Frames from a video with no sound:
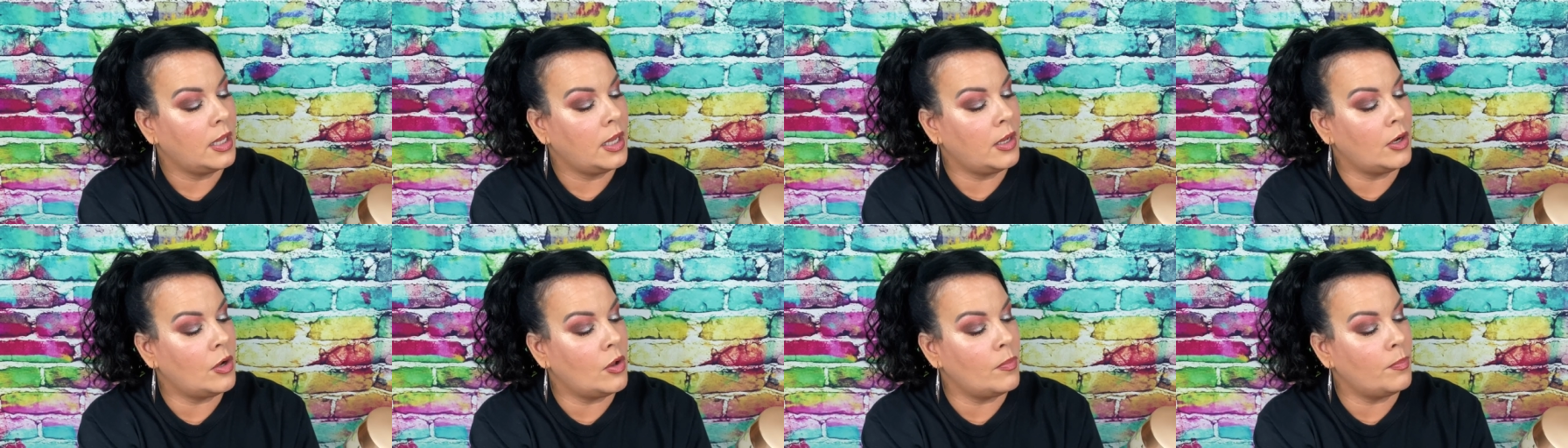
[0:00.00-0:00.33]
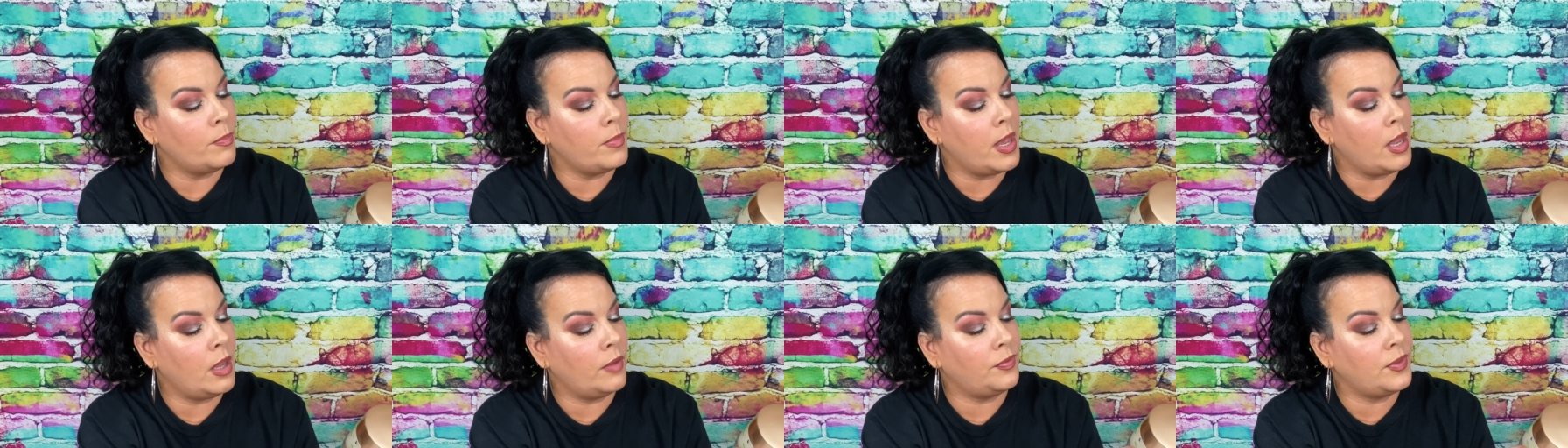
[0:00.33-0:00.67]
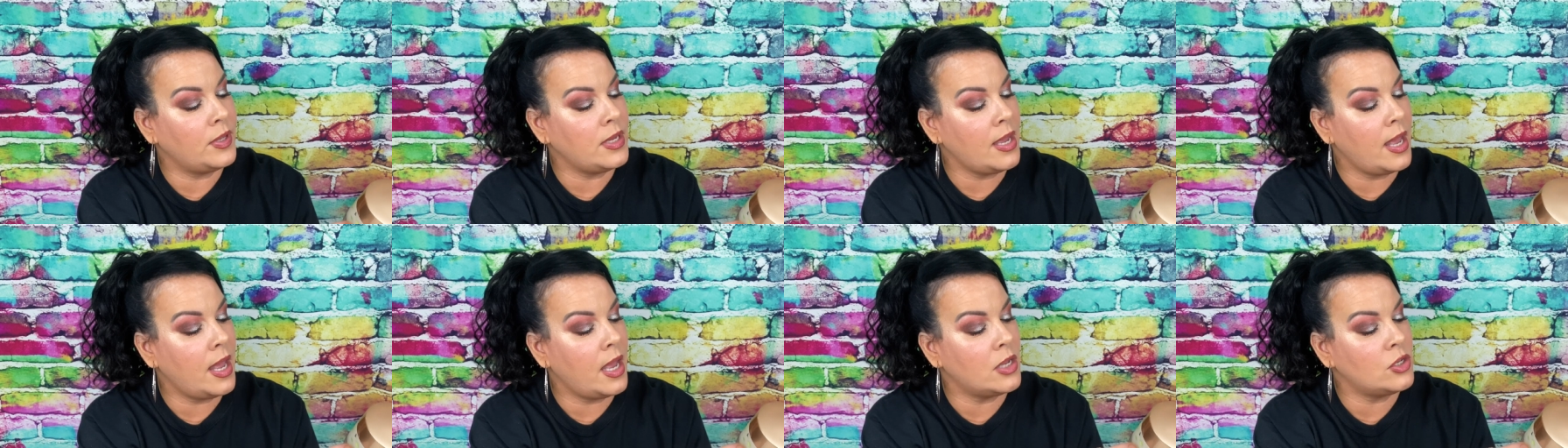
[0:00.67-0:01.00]
It'll melt
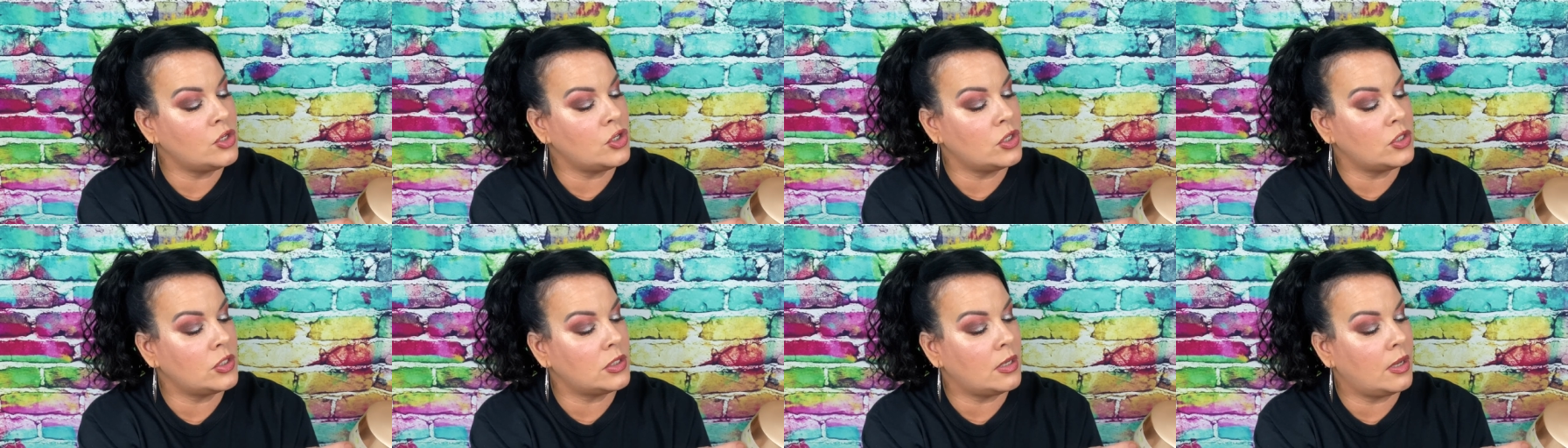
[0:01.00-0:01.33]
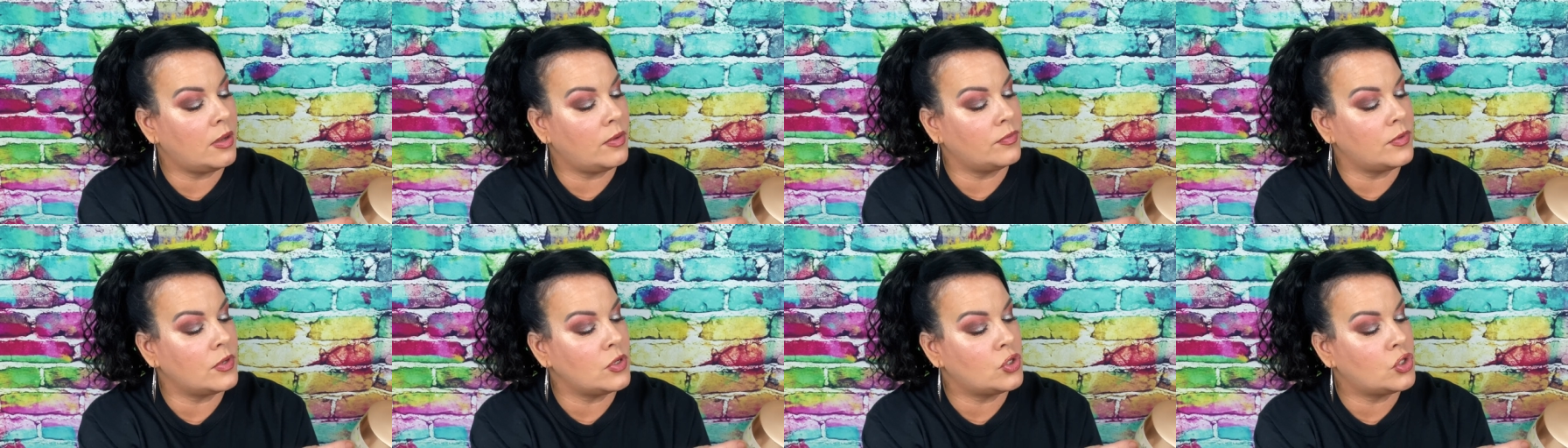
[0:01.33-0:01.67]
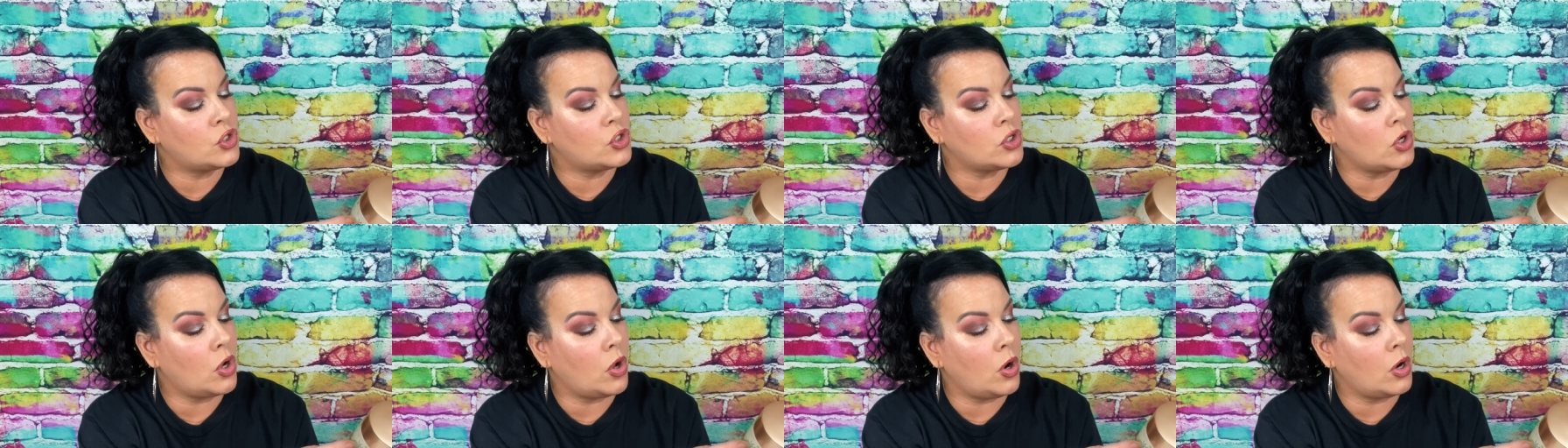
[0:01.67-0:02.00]
the edges of the
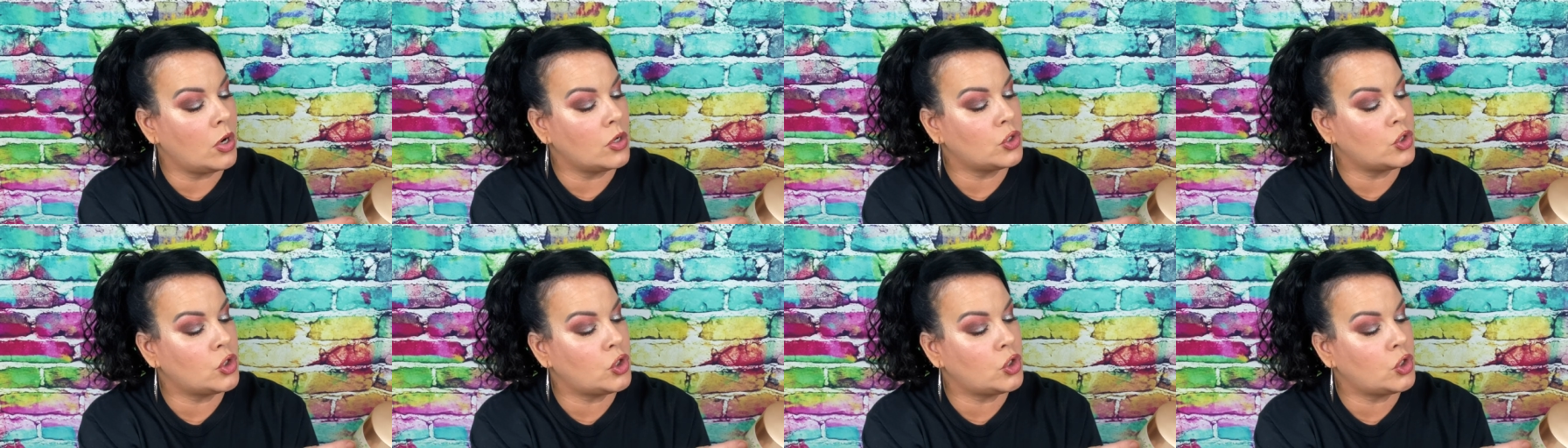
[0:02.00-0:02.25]
jar,